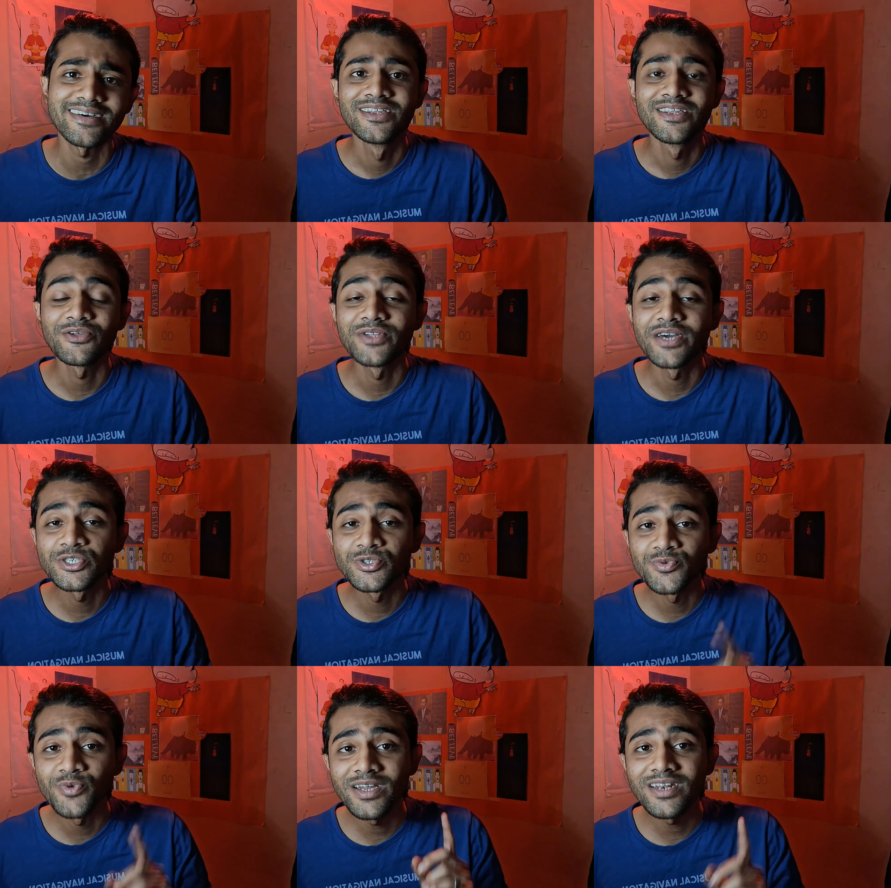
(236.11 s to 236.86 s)
Now there
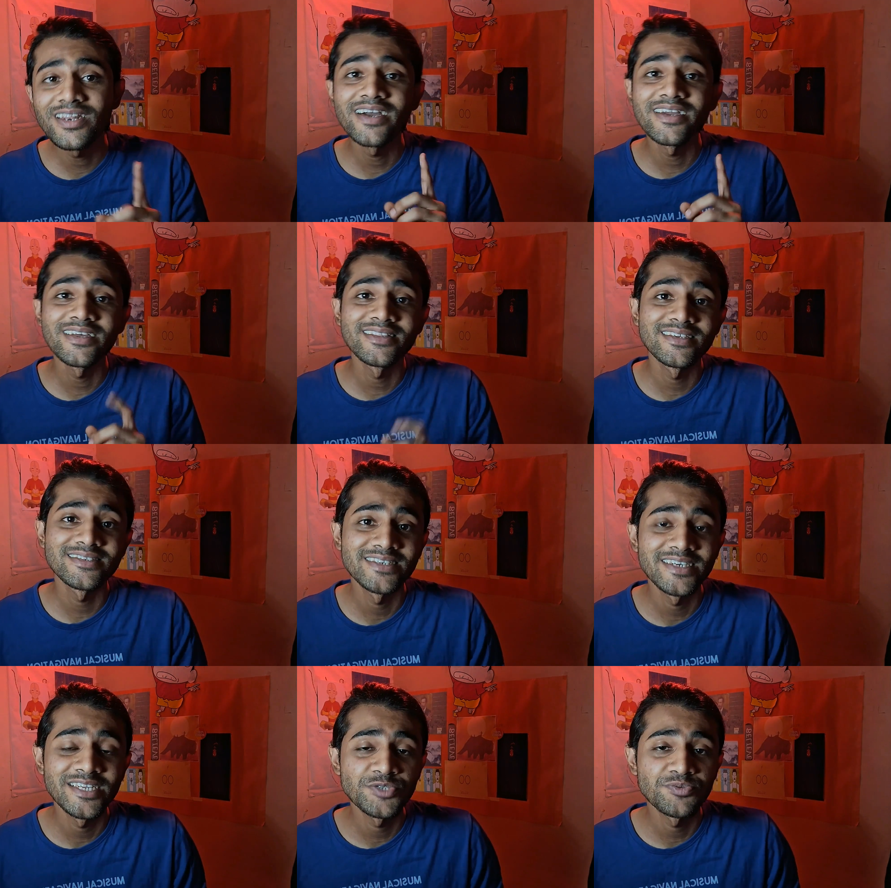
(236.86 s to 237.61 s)
is one line in the
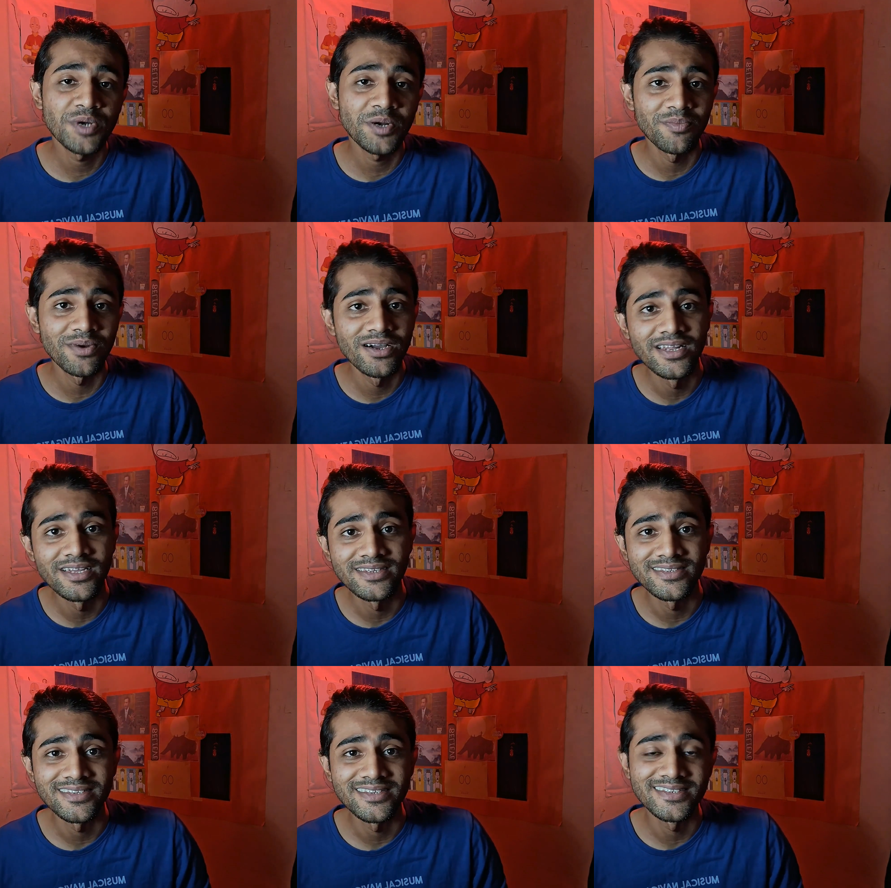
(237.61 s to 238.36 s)
series by
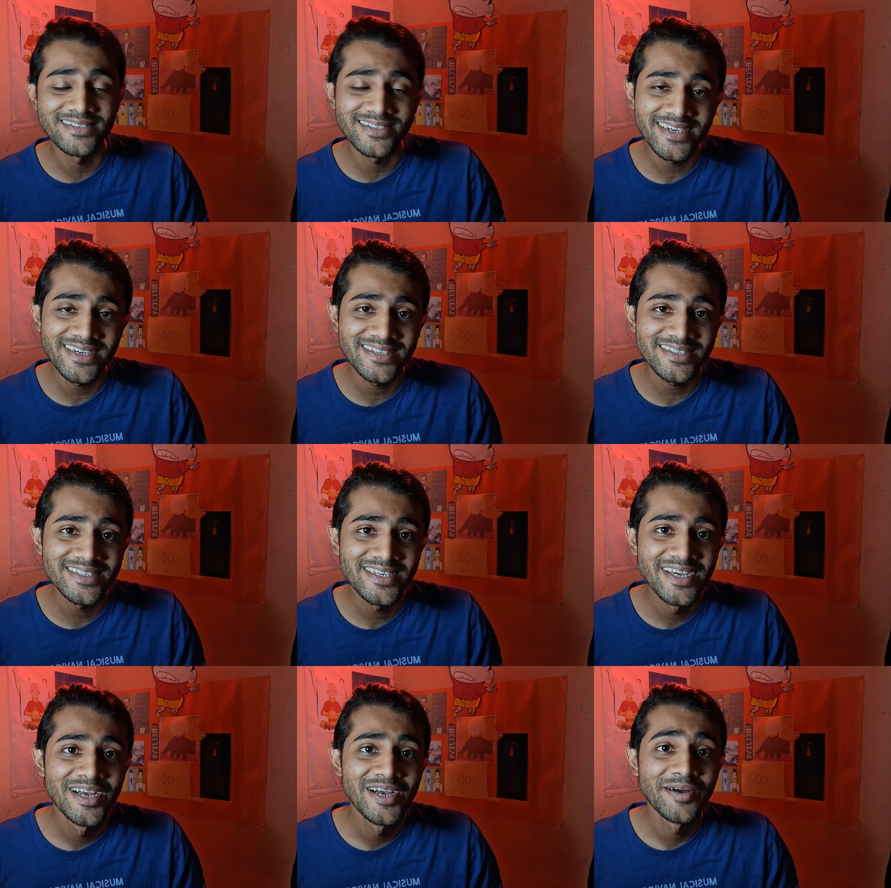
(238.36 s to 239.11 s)
Berlin. He says,
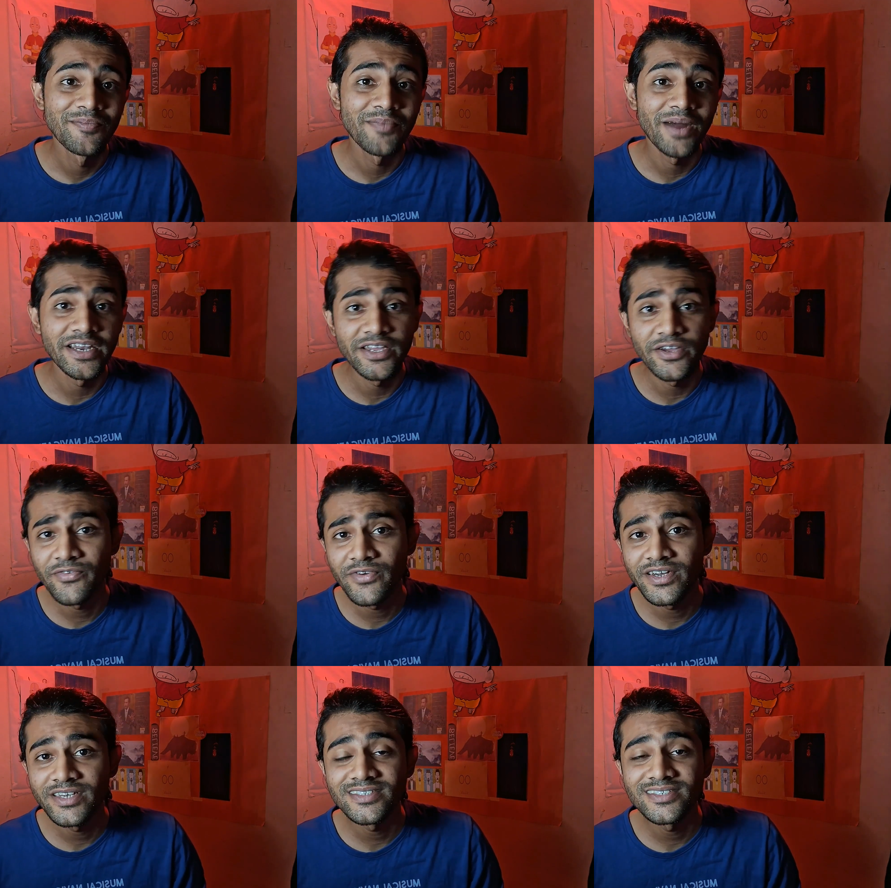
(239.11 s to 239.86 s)
"My dear
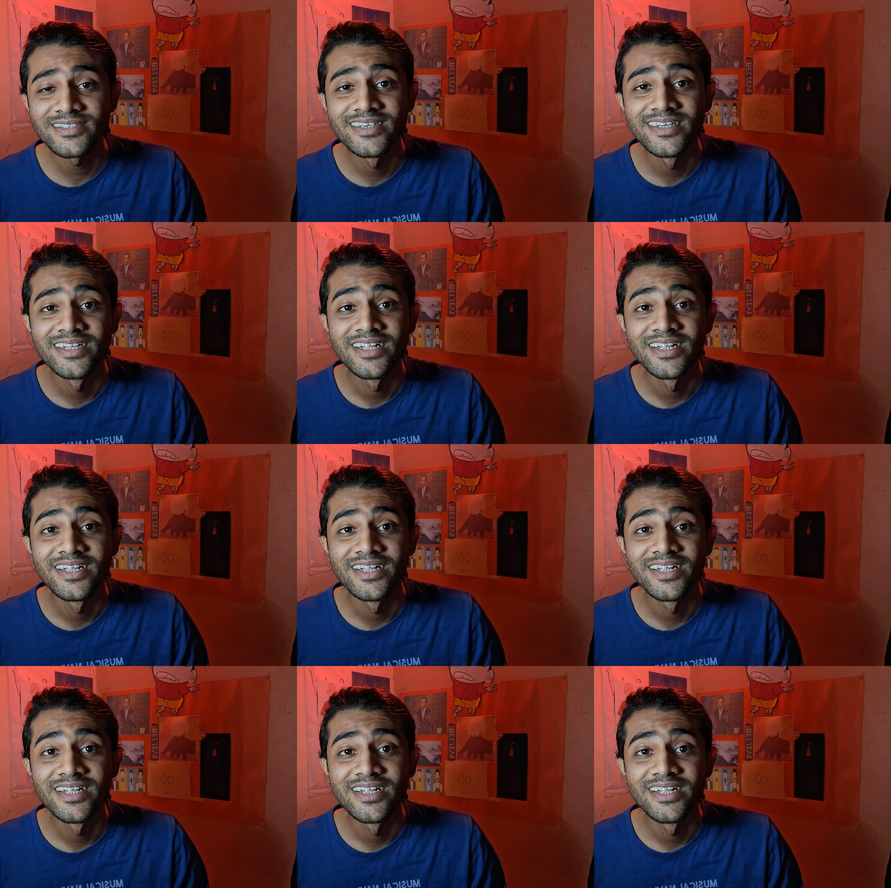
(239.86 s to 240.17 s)
friends,